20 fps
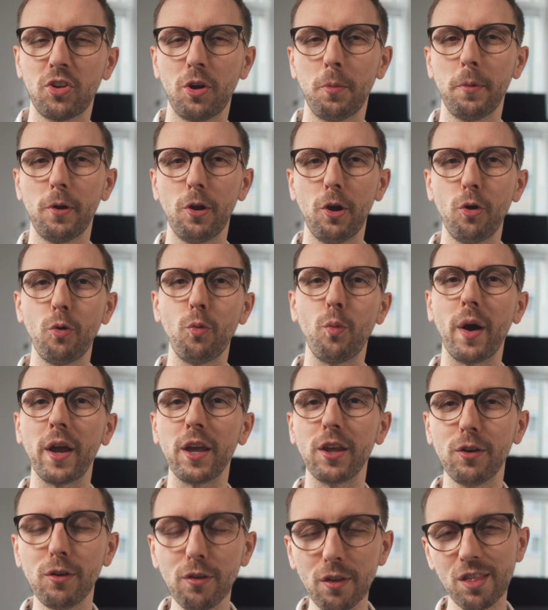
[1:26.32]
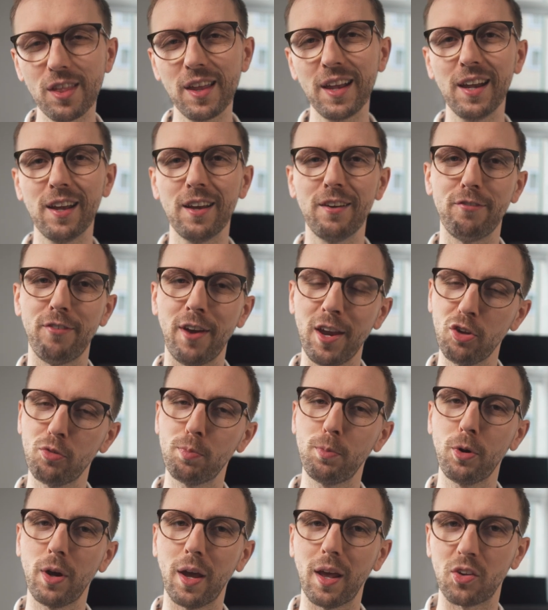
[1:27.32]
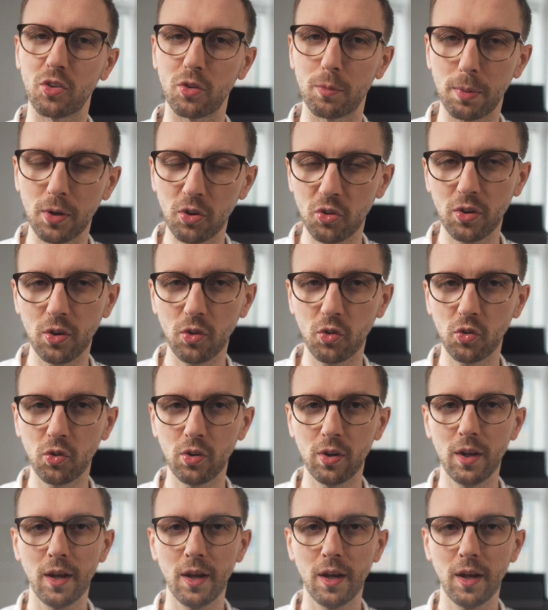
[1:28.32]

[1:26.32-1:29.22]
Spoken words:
down below why you think Facebook as a business